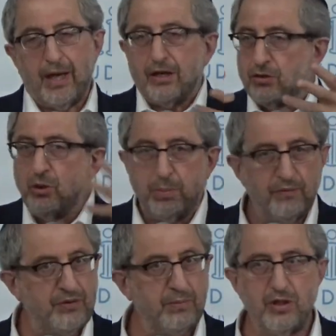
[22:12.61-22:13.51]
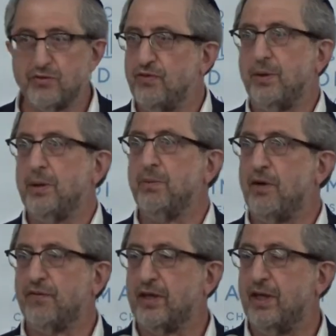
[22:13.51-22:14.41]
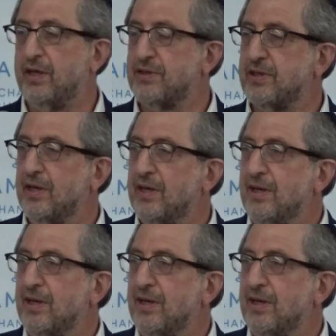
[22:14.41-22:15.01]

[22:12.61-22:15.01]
I had a group of some of these very rough kids.